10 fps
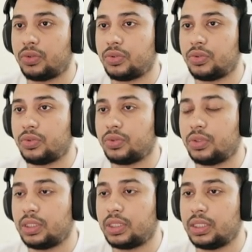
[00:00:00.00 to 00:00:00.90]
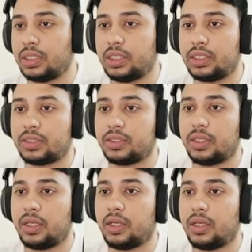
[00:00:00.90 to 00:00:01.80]
to this
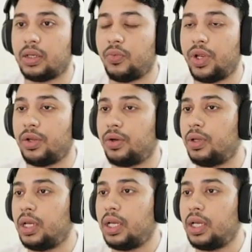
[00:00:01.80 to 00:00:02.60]
window,